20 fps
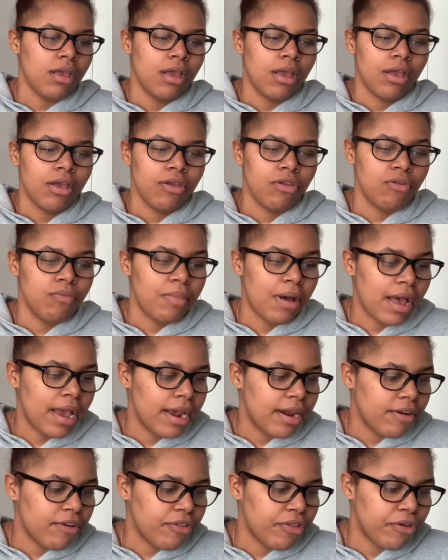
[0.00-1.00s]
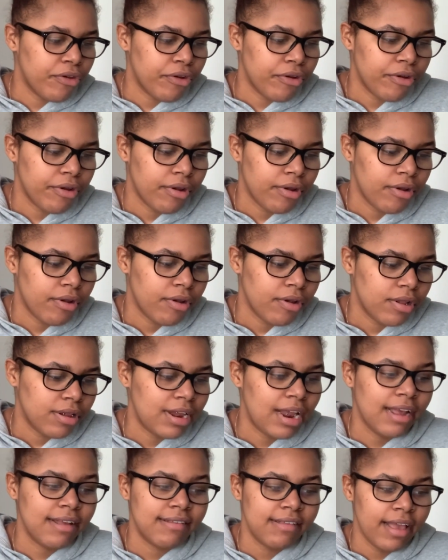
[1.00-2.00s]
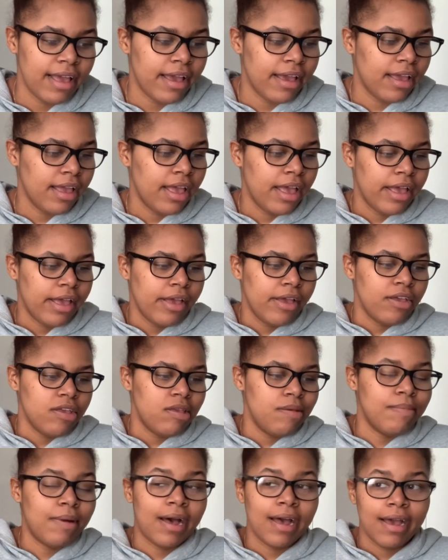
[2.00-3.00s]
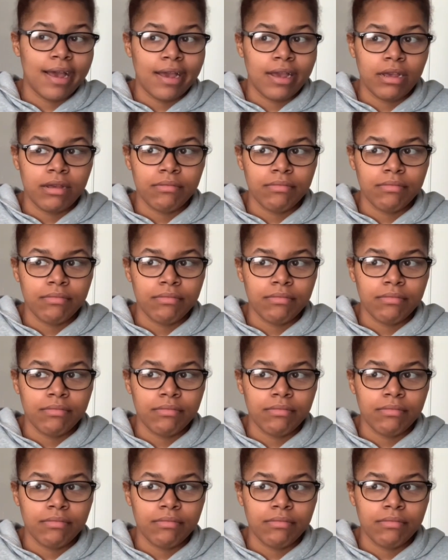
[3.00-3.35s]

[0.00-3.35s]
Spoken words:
You buy another. Next day, you buy.